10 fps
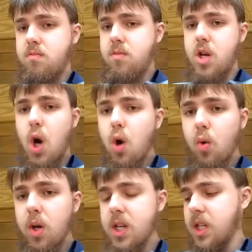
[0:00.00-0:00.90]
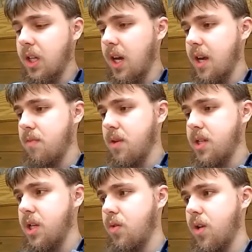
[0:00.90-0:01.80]
know it is a lie, they may
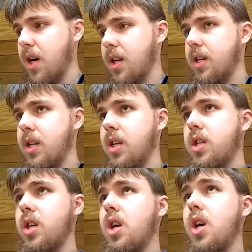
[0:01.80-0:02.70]
still hide it.